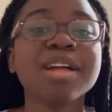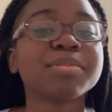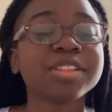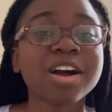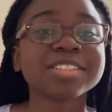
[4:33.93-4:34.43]

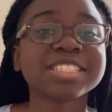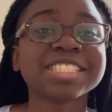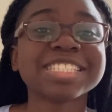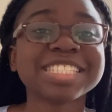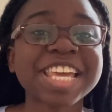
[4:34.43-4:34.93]
belongs to
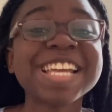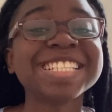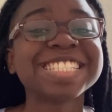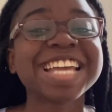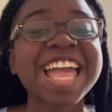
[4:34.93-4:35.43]
the
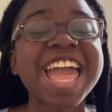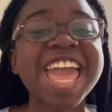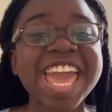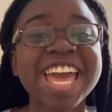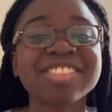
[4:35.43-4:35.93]
states
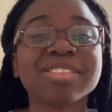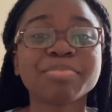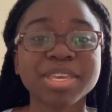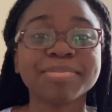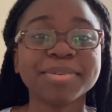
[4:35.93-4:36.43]
and the
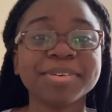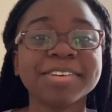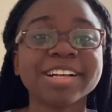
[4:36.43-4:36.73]
people.